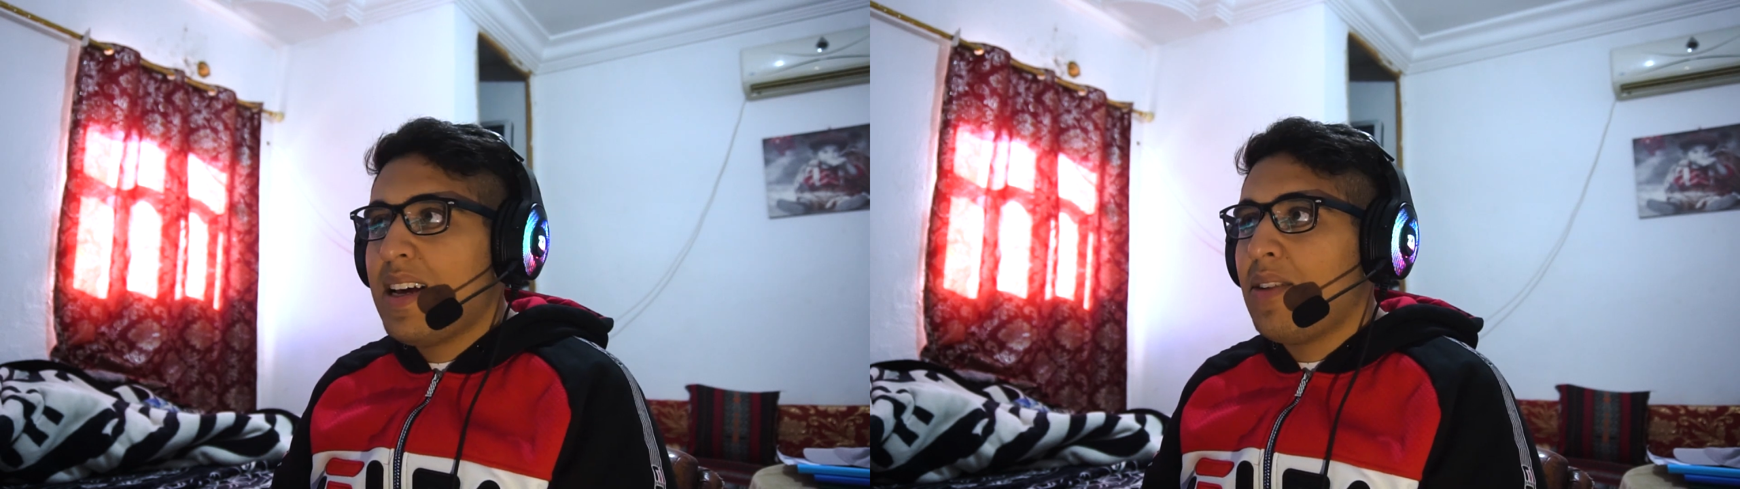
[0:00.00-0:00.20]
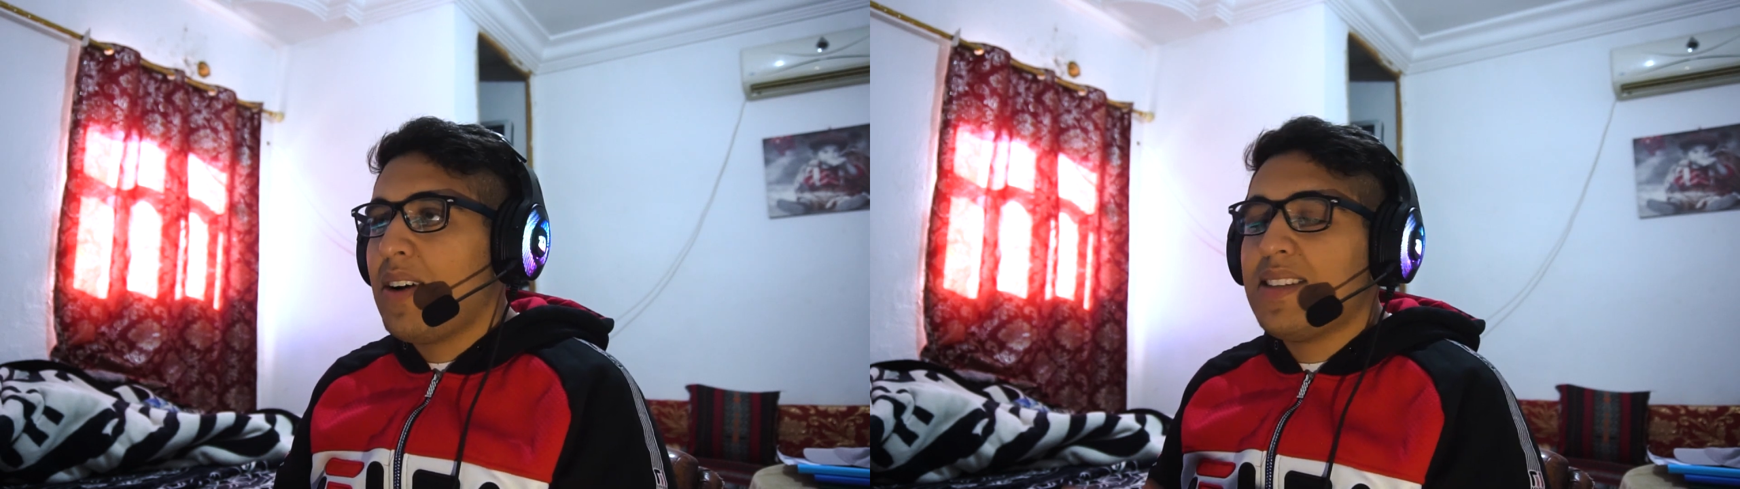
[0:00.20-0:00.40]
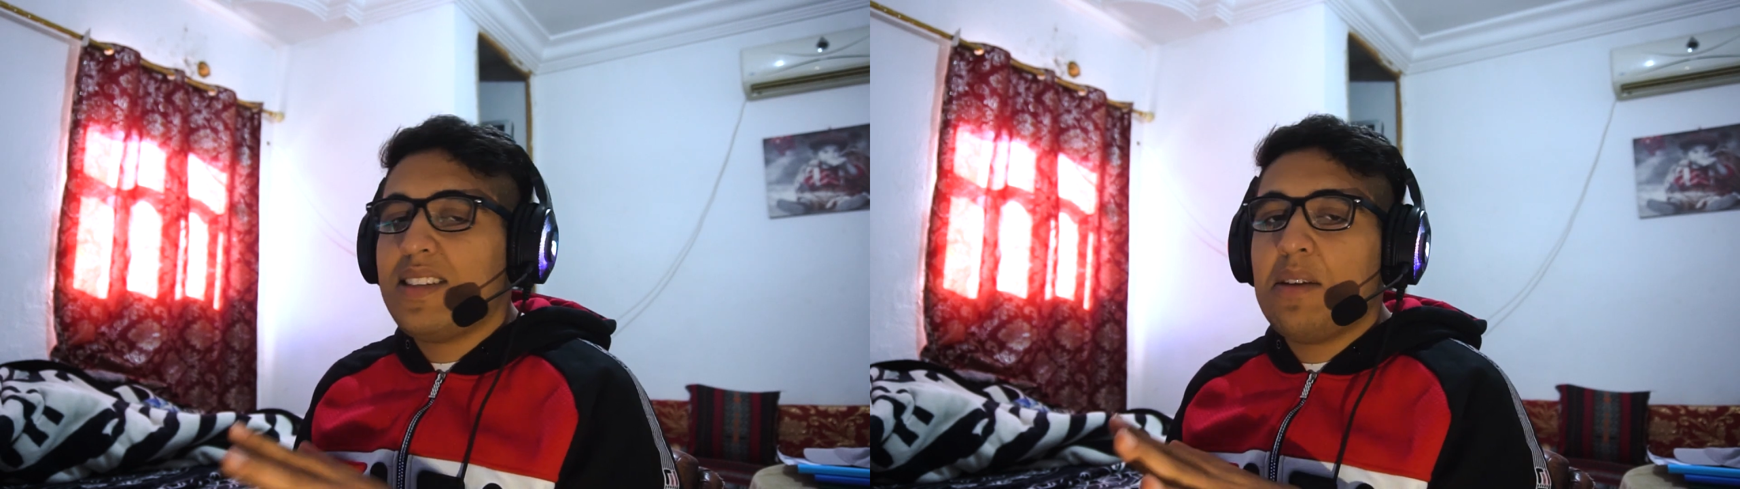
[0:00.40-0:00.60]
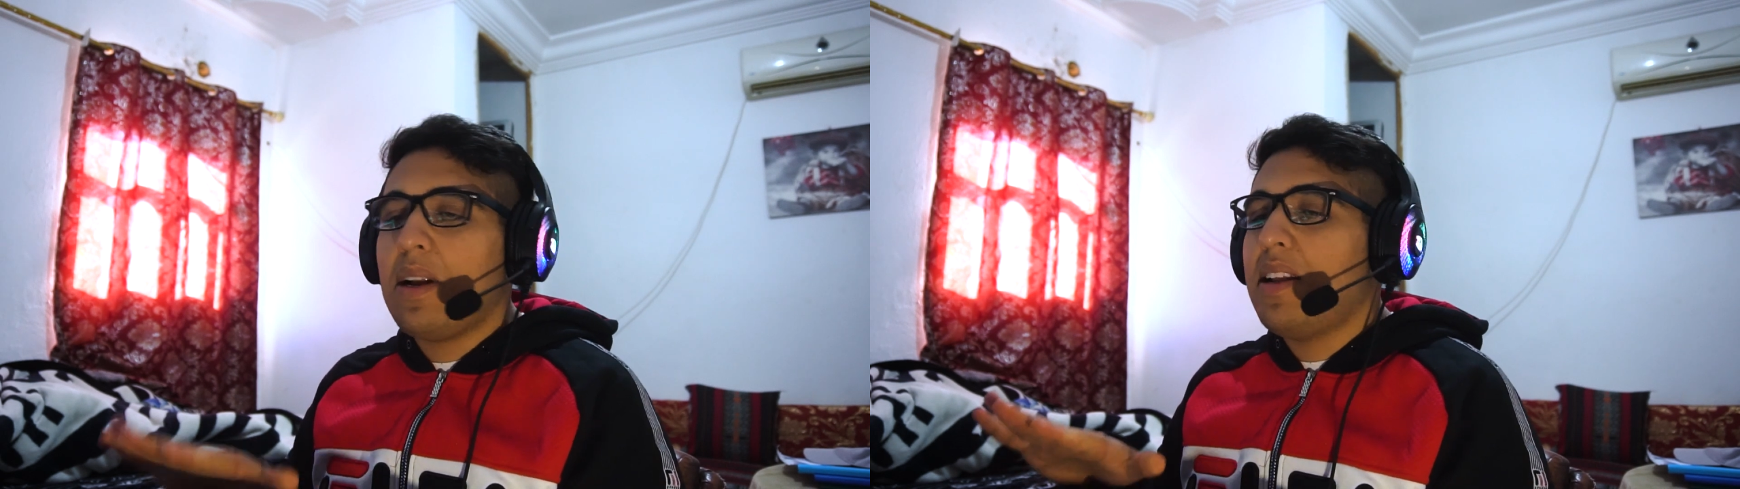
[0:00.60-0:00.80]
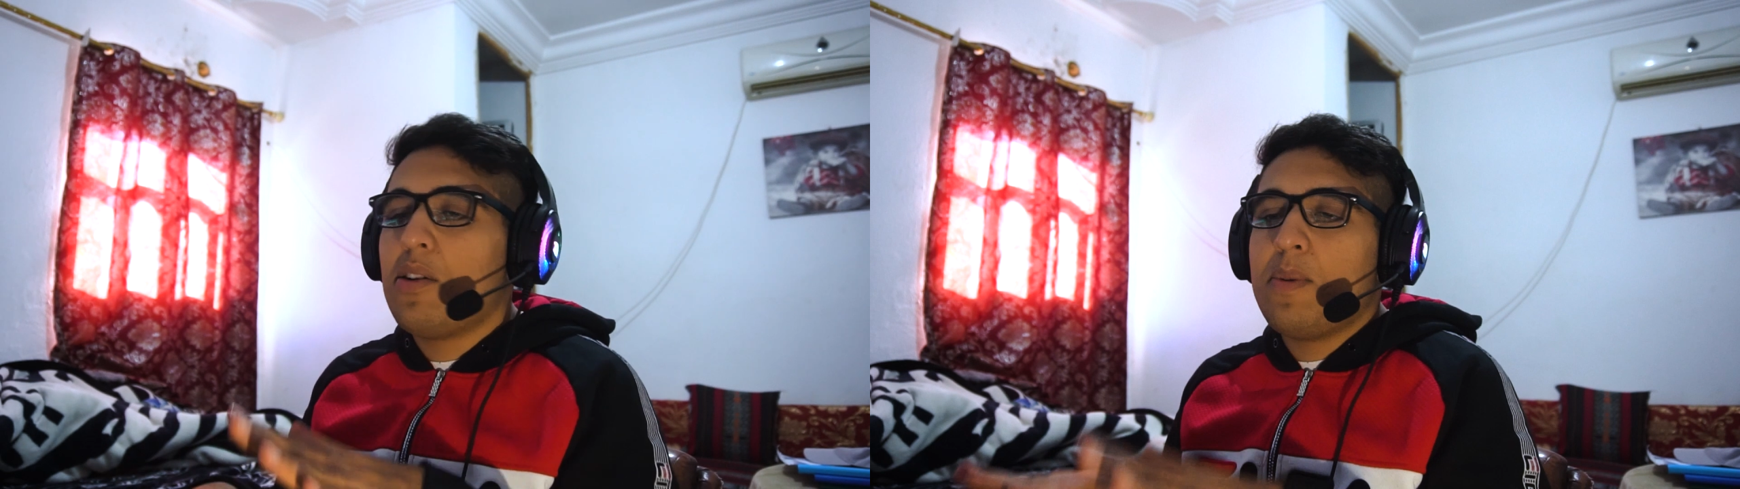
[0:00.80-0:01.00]
if I seem a
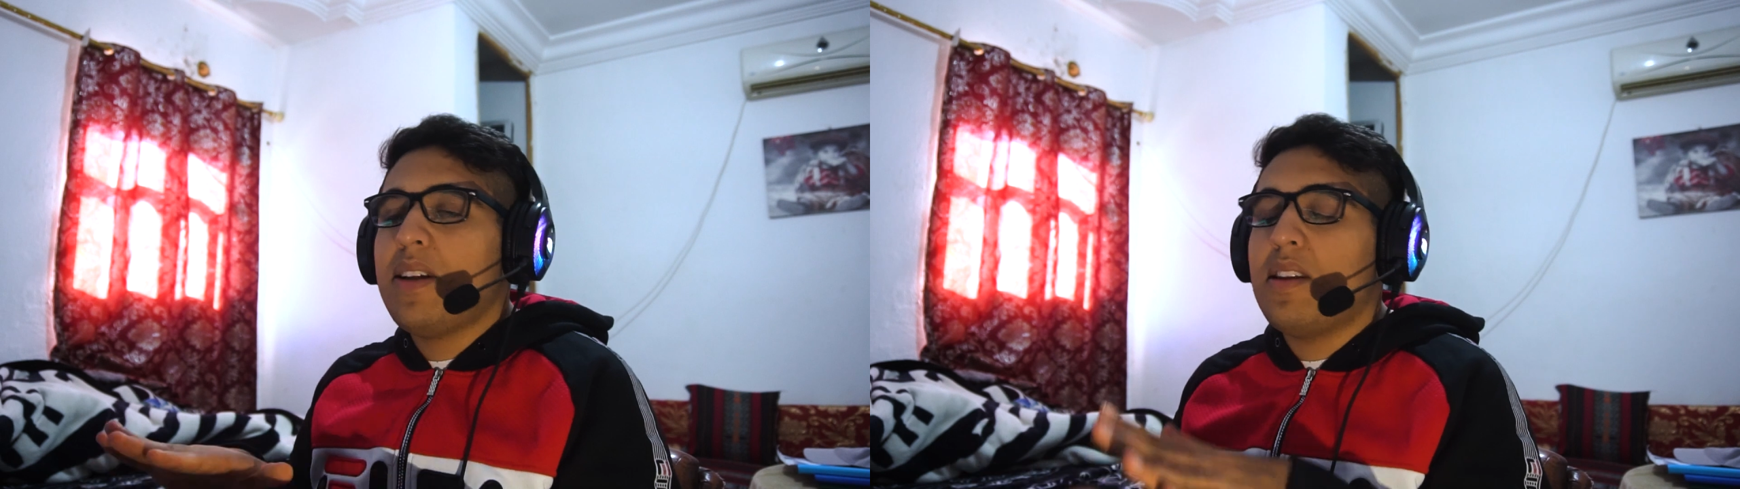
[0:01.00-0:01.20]
little bit